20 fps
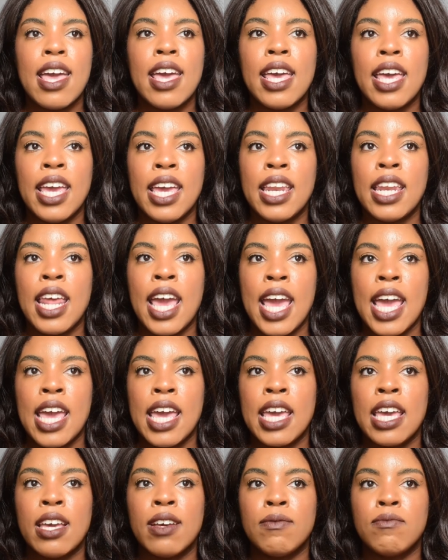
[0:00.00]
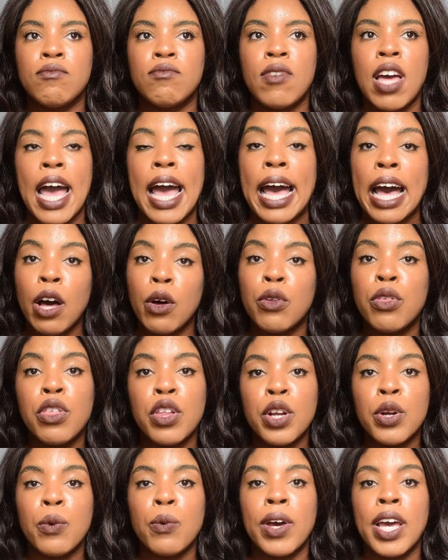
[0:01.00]
in a
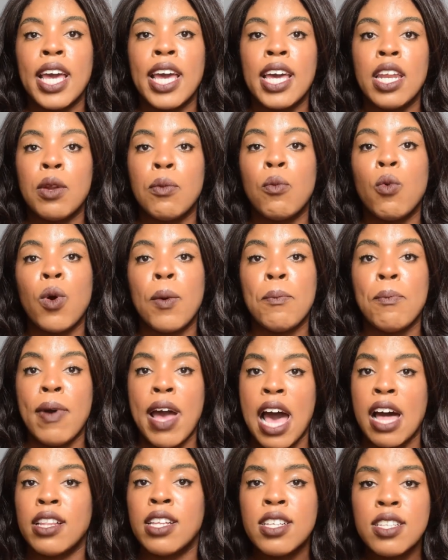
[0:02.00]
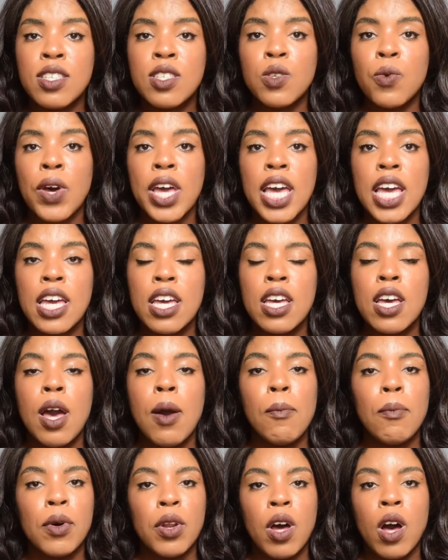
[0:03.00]
healthier way, in a more balanced way,
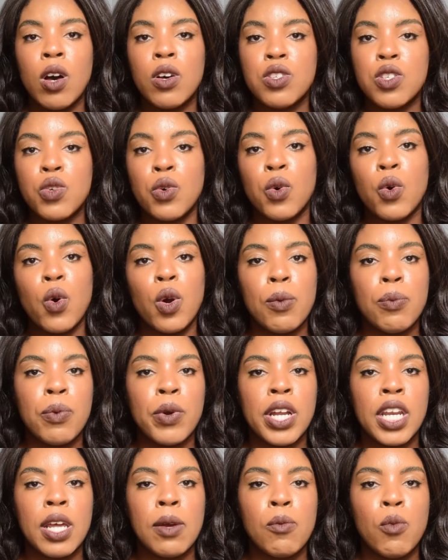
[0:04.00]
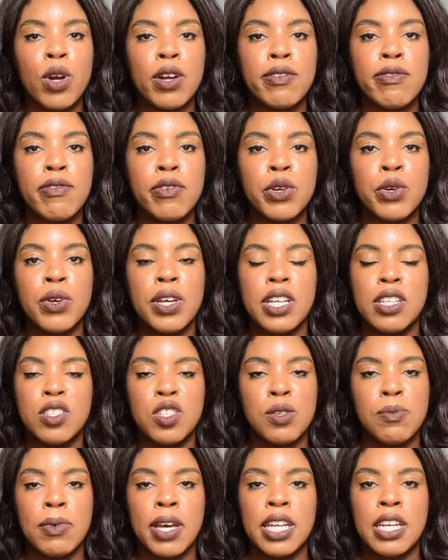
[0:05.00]
but also incorporating more fruit
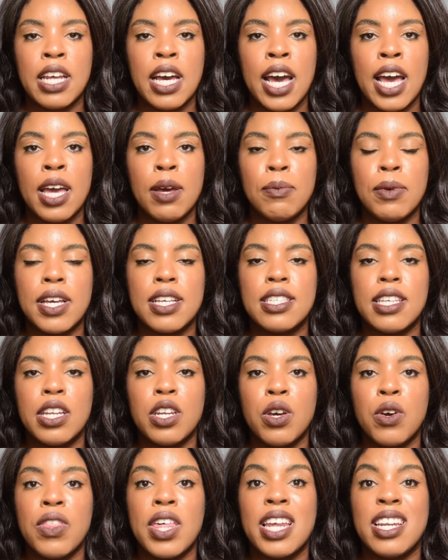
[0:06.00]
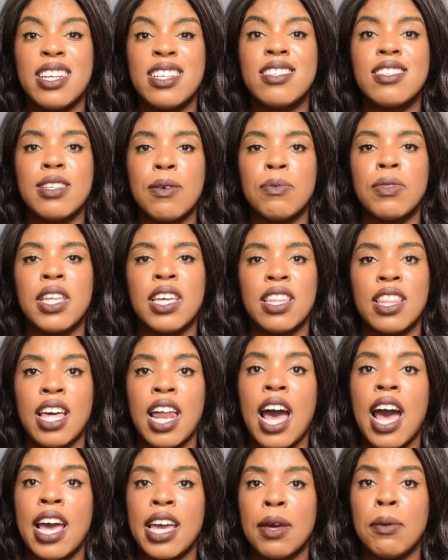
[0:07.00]
into my diet, because I know that is something
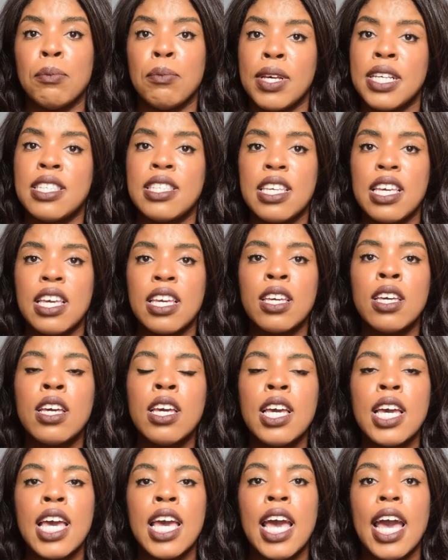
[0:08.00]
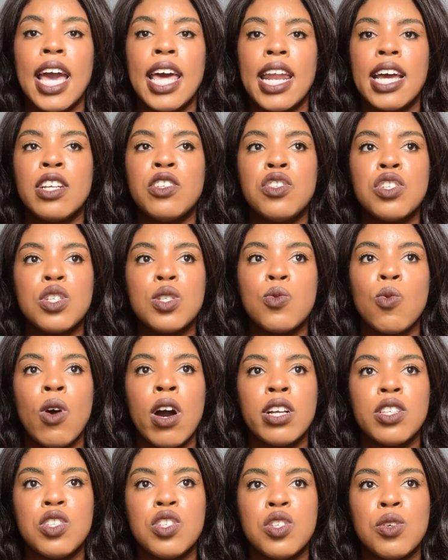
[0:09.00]
that I am missing. And I just
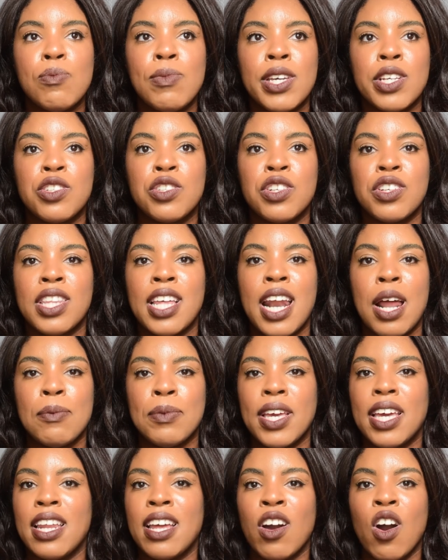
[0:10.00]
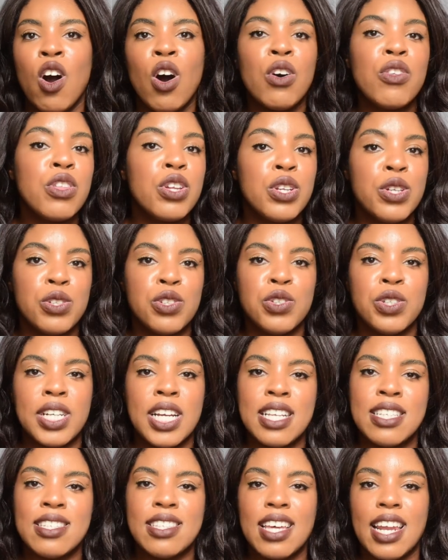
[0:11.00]
want to make sure that I'm getting all the
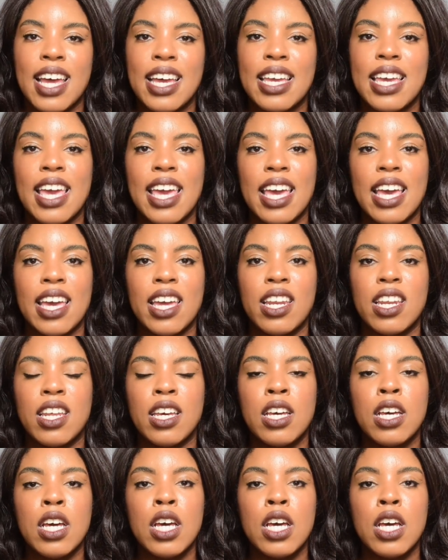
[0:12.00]
nutrients that I can